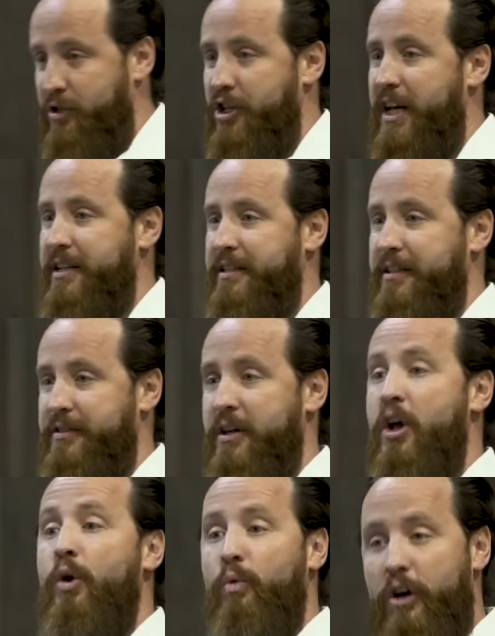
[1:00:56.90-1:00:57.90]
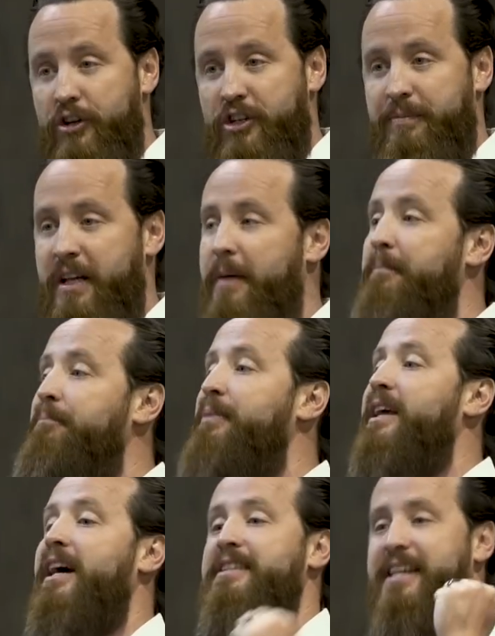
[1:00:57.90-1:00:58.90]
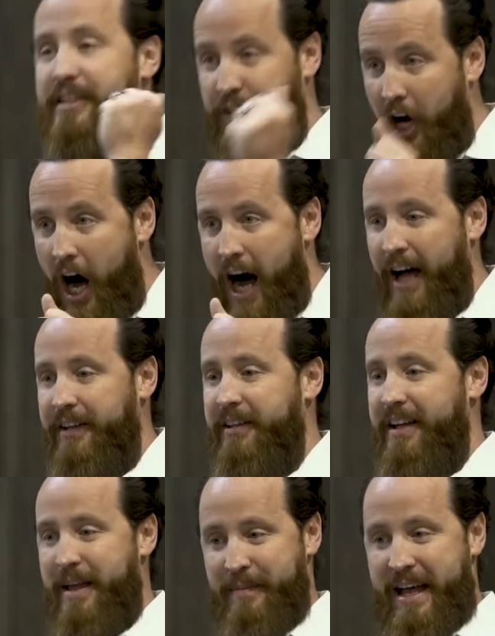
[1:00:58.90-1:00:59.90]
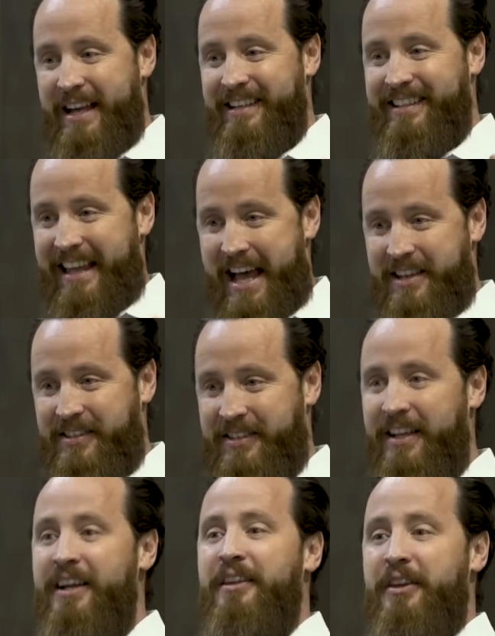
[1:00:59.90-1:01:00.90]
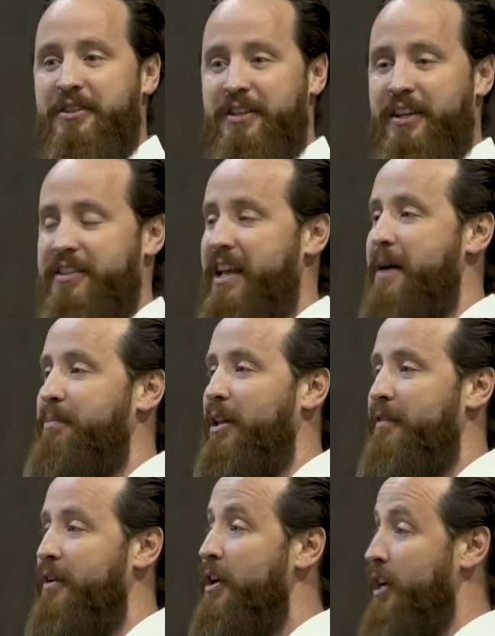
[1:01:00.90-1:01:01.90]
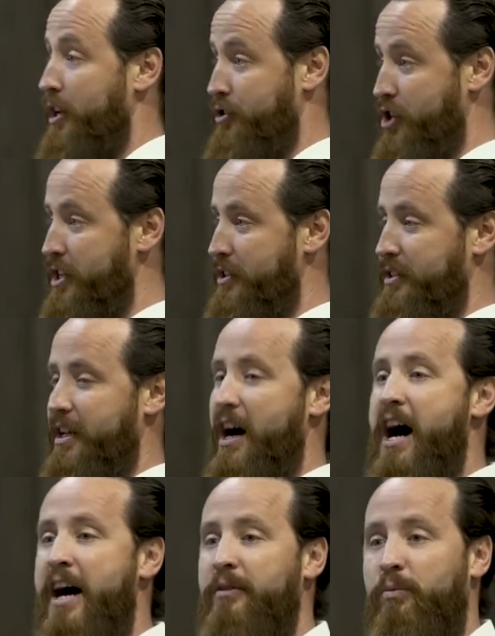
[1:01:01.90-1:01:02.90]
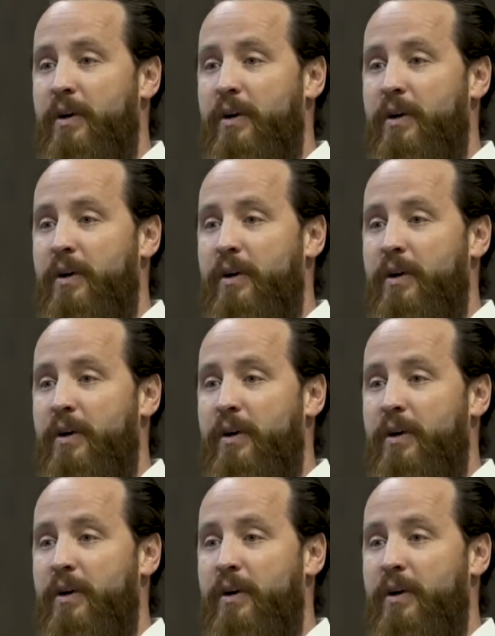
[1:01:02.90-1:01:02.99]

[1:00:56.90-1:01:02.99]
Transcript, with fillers: Jesus. Worship him because he's God. Amen? Yes? There's an example of, is Jesus God?